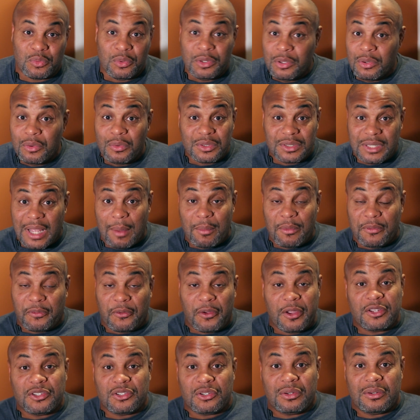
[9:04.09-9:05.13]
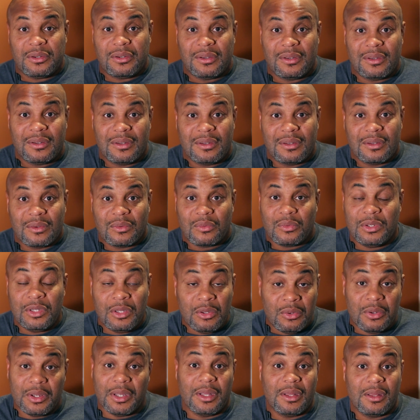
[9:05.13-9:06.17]
We knew it was Tommy Frazier. We
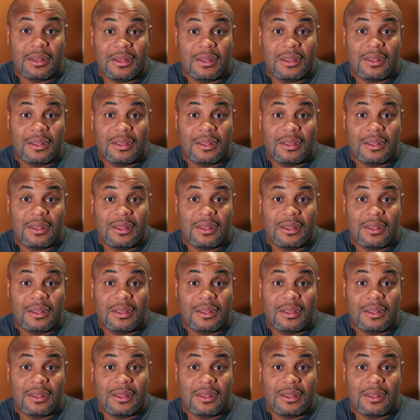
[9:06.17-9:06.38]
knew it.